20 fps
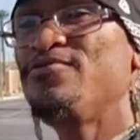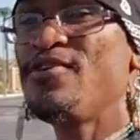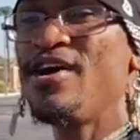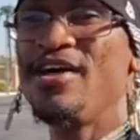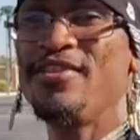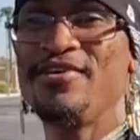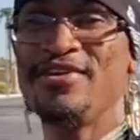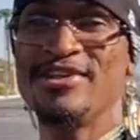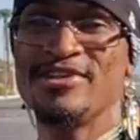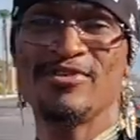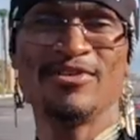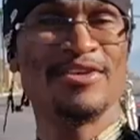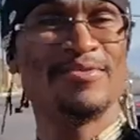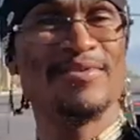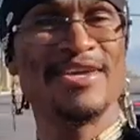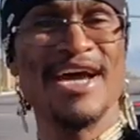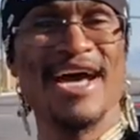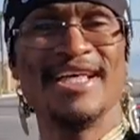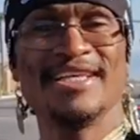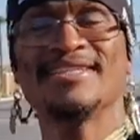Father and His only
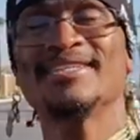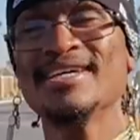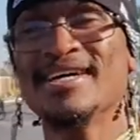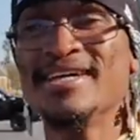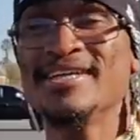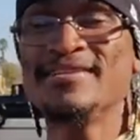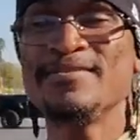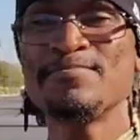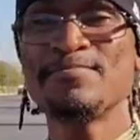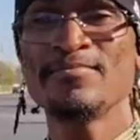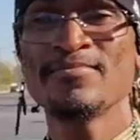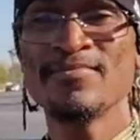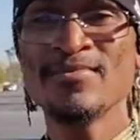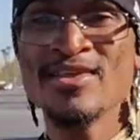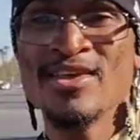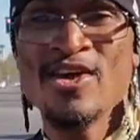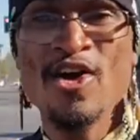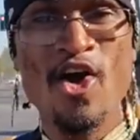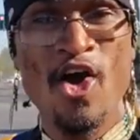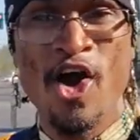begotten Son
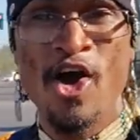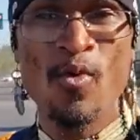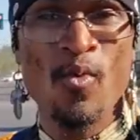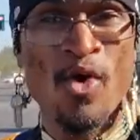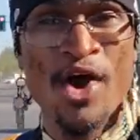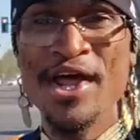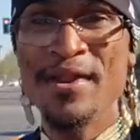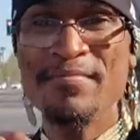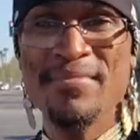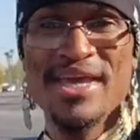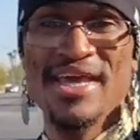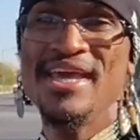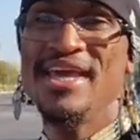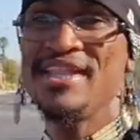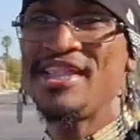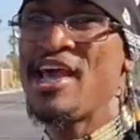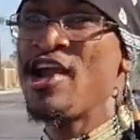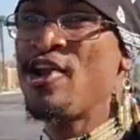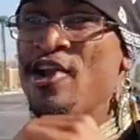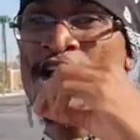are one
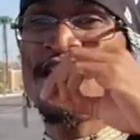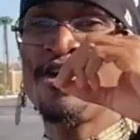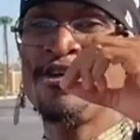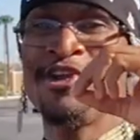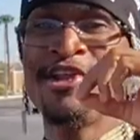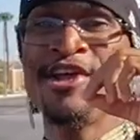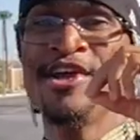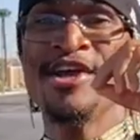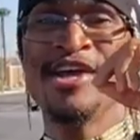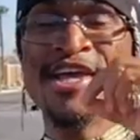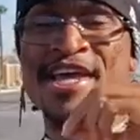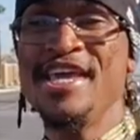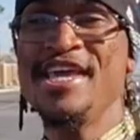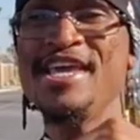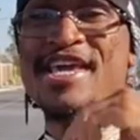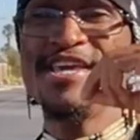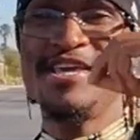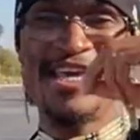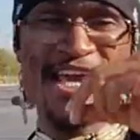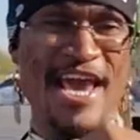being there, there,
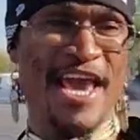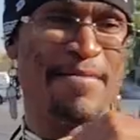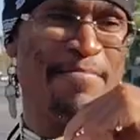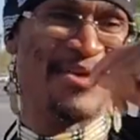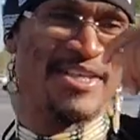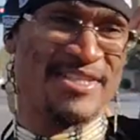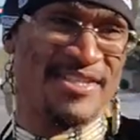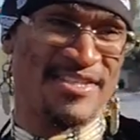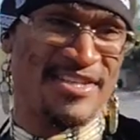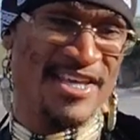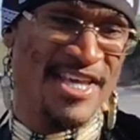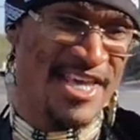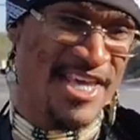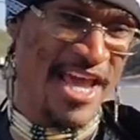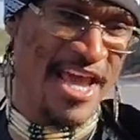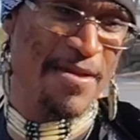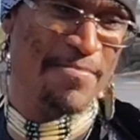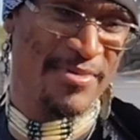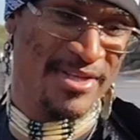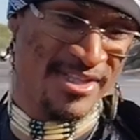He came as He
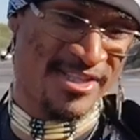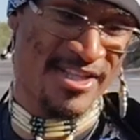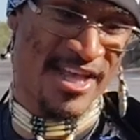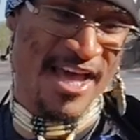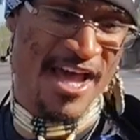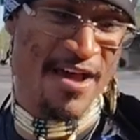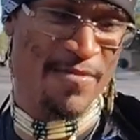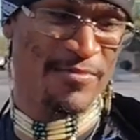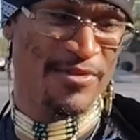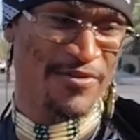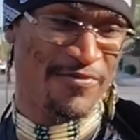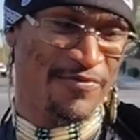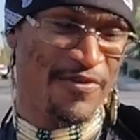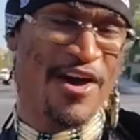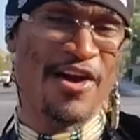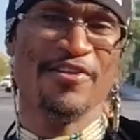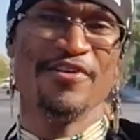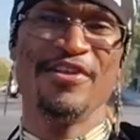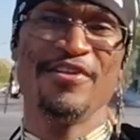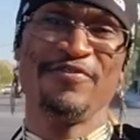came as the Heavenly
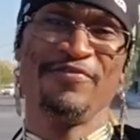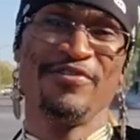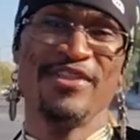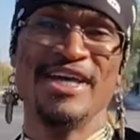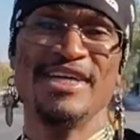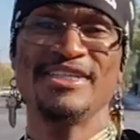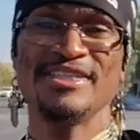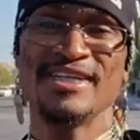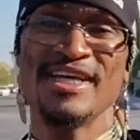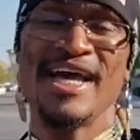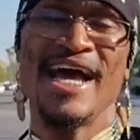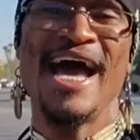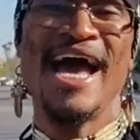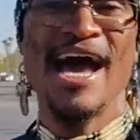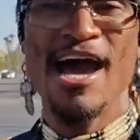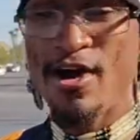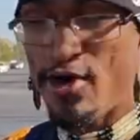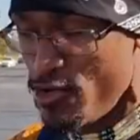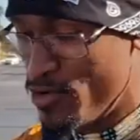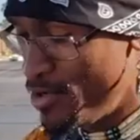Father in the flesh.
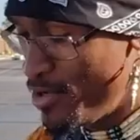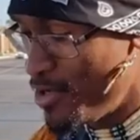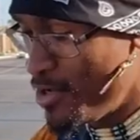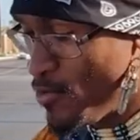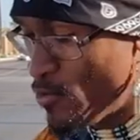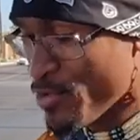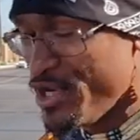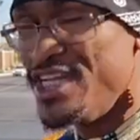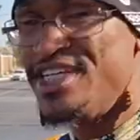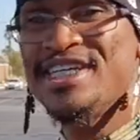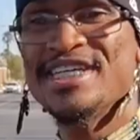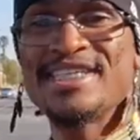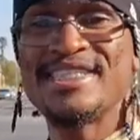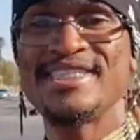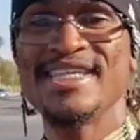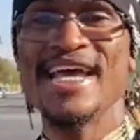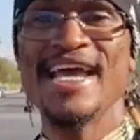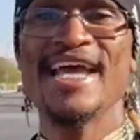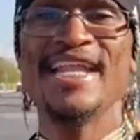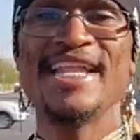How? When He just
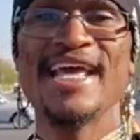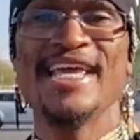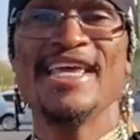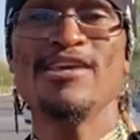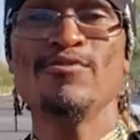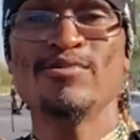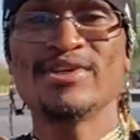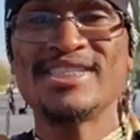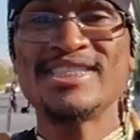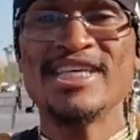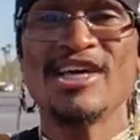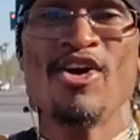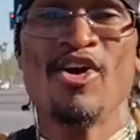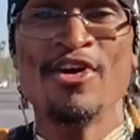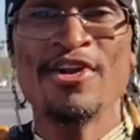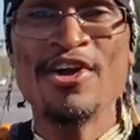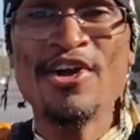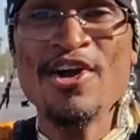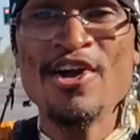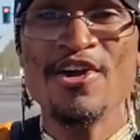said that He was sent
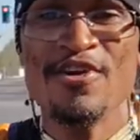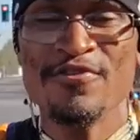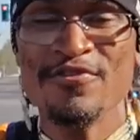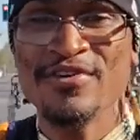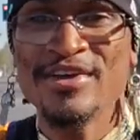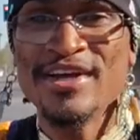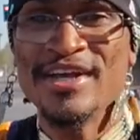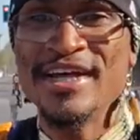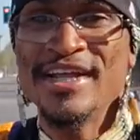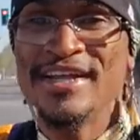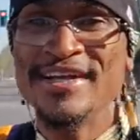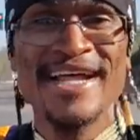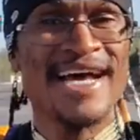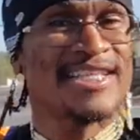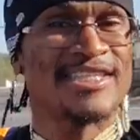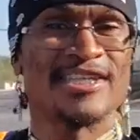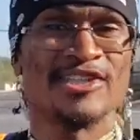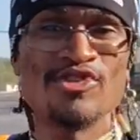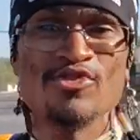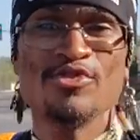on the earth
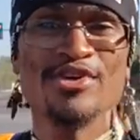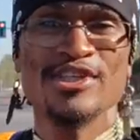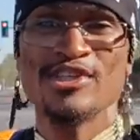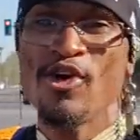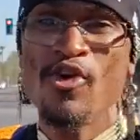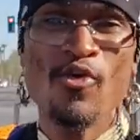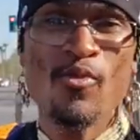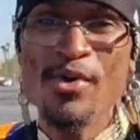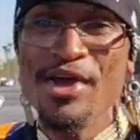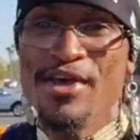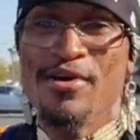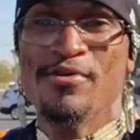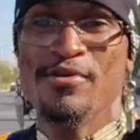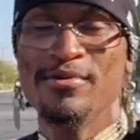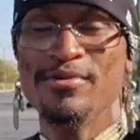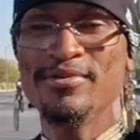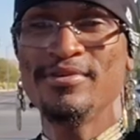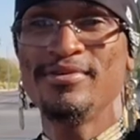not to do His own will,